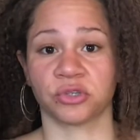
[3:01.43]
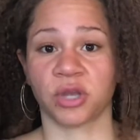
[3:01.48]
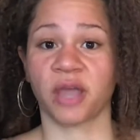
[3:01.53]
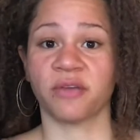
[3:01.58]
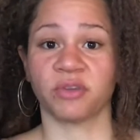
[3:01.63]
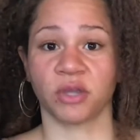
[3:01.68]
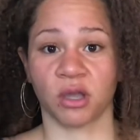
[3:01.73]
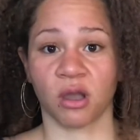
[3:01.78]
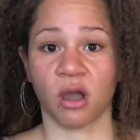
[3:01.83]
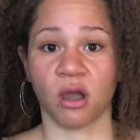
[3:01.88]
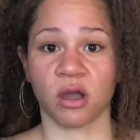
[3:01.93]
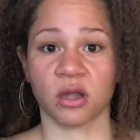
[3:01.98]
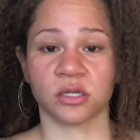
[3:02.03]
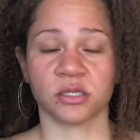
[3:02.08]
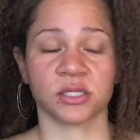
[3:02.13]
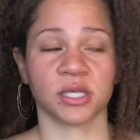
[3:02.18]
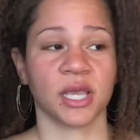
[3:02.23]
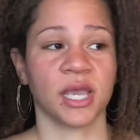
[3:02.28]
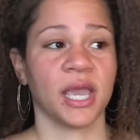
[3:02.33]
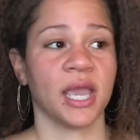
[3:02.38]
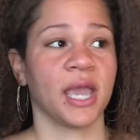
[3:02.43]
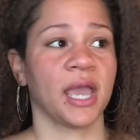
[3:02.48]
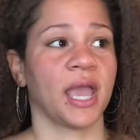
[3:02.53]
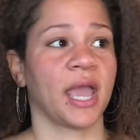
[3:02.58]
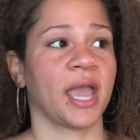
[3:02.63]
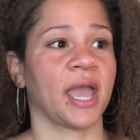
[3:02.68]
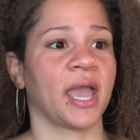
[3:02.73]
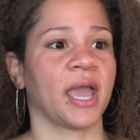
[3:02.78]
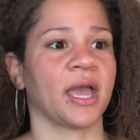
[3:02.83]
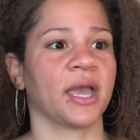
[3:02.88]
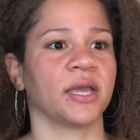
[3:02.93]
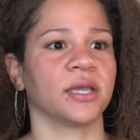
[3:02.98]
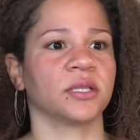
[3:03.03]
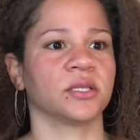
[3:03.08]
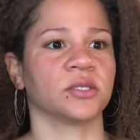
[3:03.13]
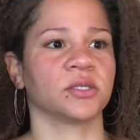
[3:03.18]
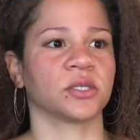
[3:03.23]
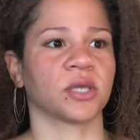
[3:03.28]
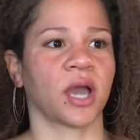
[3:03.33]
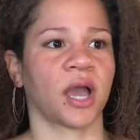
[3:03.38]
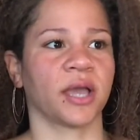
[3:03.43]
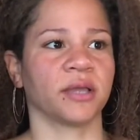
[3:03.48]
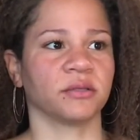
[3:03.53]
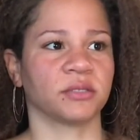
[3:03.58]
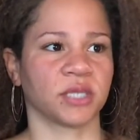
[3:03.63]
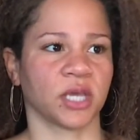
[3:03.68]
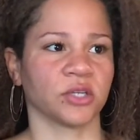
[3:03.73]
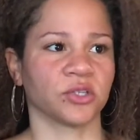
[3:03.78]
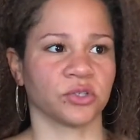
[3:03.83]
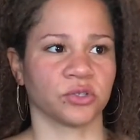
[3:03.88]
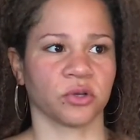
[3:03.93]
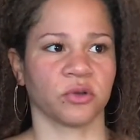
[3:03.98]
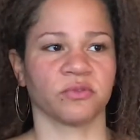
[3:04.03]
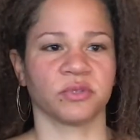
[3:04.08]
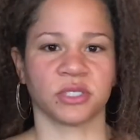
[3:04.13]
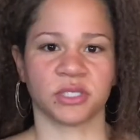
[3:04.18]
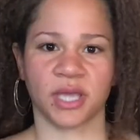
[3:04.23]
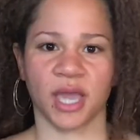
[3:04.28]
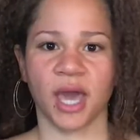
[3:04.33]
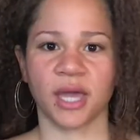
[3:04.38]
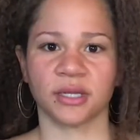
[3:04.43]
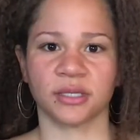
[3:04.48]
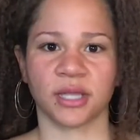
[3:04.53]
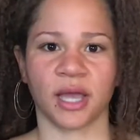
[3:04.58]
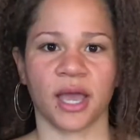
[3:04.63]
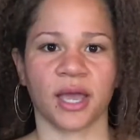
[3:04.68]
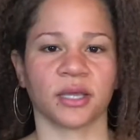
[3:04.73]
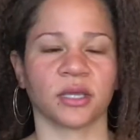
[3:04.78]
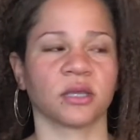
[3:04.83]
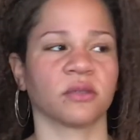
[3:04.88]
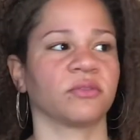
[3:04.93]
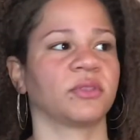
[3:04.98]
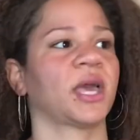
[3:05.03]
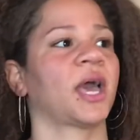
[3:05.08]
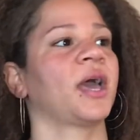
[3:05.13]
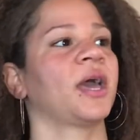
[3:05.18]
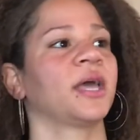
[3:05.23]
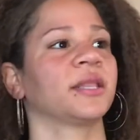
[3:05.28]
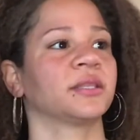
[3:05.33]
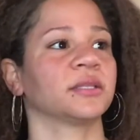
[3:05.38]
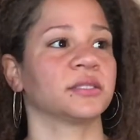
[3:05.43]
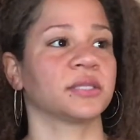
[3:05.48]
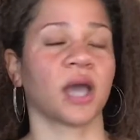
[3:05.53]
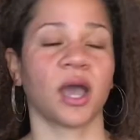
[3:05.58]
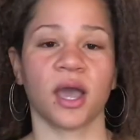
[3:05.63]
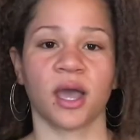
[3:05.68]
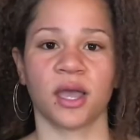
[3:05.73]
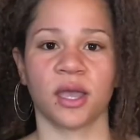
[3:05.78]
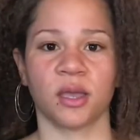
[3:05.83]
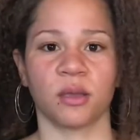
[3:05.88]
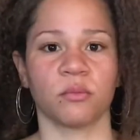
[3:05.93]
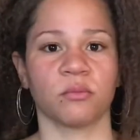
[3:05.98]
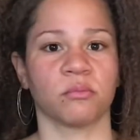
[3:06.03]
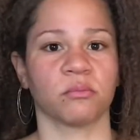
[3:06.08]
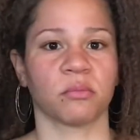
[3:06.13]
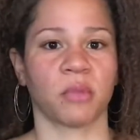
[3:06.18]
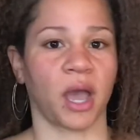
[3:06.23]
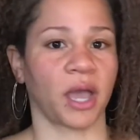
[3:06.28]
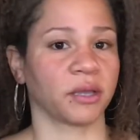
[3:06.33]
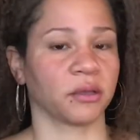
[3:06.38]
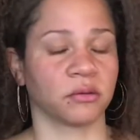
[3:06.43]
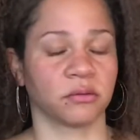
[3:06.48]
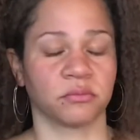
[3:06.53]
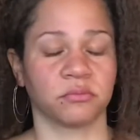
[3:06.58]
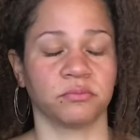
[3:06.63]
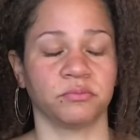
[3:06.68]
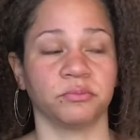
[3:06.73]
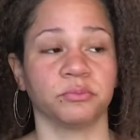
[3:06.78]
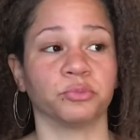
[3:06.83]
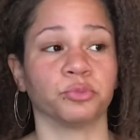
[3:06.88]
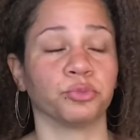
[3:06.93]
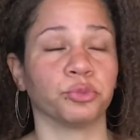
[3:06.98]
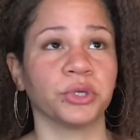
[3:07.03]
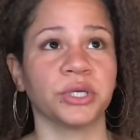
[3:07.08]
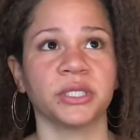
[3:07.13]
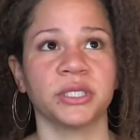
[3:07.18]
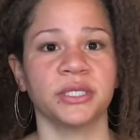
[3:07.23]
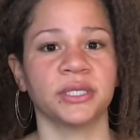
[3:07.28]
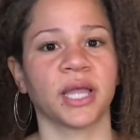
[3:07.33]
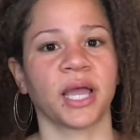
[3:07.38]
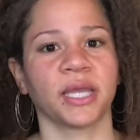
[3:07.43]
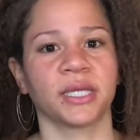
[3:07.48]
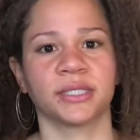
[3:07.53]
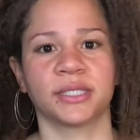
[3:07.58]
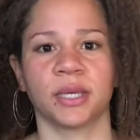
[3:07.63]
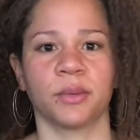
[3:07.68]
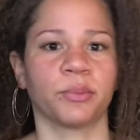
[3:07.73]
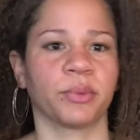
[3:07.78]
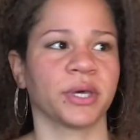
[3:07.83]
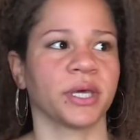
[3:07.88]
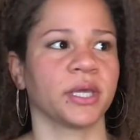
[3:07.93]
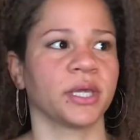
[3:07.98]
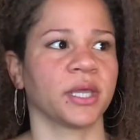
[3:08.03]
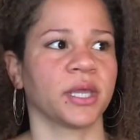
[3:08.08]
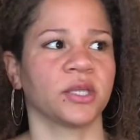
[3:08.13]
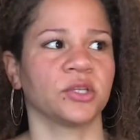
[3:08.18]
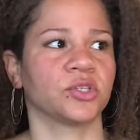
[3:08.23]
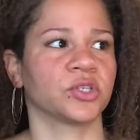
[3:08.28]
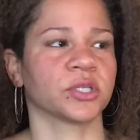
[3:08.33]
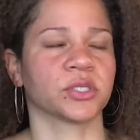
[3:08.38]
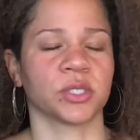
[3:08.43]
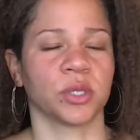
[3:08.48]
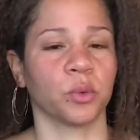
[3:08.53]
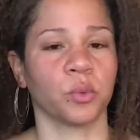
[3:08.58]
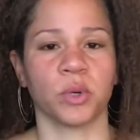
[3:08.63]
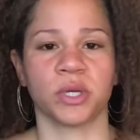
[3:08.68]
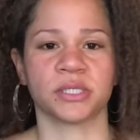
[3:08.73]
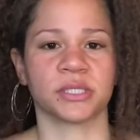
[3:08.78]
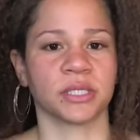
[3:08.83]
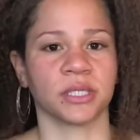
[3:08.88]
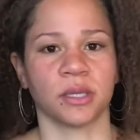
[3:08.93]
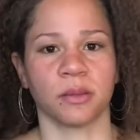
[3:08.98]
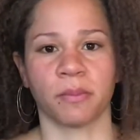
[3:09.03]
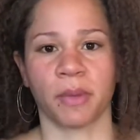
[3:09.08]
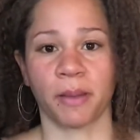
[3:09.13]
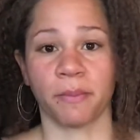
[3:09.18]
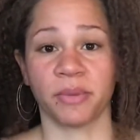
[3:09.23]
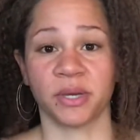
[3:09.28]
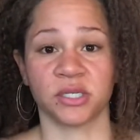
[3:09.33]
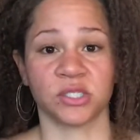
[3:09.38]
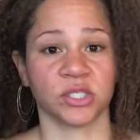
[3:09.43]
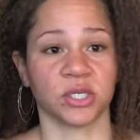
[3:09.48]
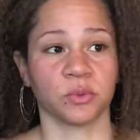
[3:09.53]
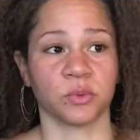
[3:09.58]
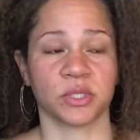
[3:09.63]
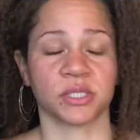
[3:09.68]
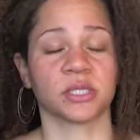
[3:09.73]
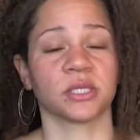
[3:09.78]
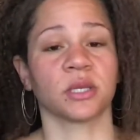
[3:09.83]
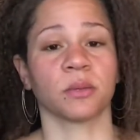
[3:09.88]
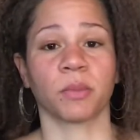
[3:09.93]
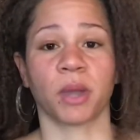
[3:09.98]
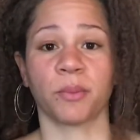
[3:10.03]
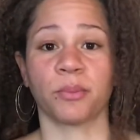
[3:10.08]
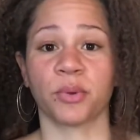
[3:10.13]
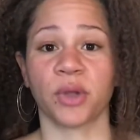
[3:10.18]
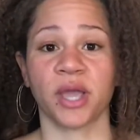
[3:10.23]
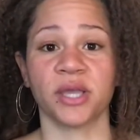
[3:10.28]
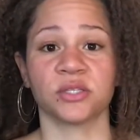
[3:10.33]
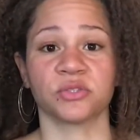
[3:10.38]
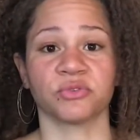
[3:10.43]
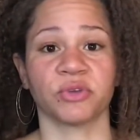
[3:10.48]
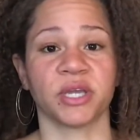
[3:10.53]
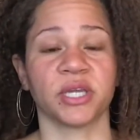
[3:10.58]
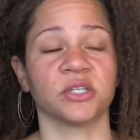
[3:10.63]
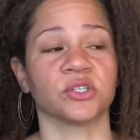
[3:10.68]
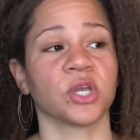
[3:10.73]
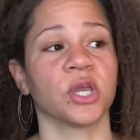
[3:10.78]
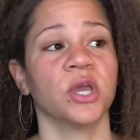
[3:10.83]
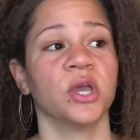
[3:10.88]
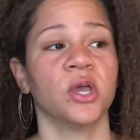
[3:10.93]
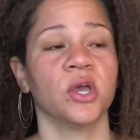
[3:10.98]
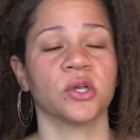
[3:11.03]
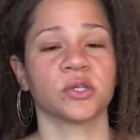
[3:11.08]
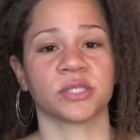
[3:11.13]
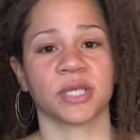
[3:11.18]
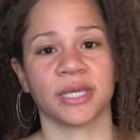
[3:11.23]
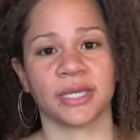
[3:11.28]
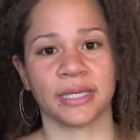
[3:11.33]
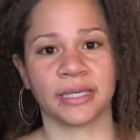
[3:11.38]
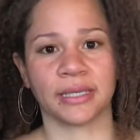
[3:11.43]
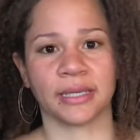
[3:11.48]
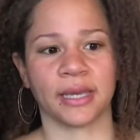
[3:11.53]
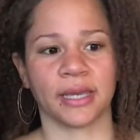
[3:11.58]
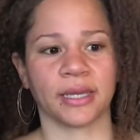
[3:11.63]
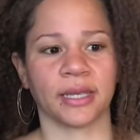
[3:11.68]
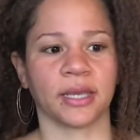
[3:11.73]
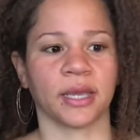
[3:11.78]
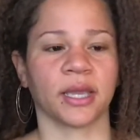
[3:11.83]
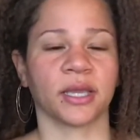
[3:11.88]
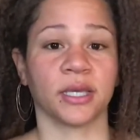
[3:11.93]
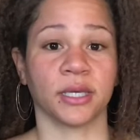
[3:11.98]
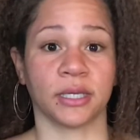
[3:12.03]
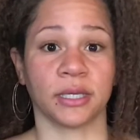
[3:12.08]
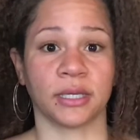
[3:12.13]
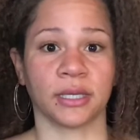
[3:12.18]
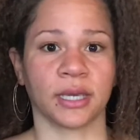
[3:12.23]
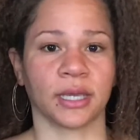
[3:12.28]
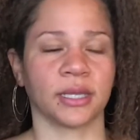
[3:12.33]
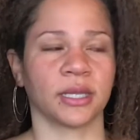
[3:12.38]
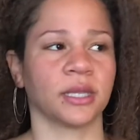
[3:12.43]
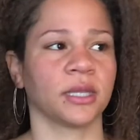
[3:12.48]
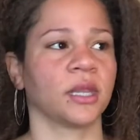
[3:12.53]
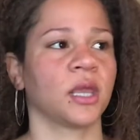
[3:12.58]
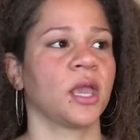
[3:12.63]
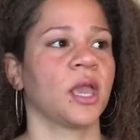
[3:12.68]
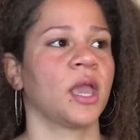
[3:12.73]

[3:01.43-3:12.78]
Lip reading: driving cars. And I test drove this Cadillac that at the time I really liked it, but it wasn't in my budget, it wasn't in my price range. So I didn't get it, I couldn't get it.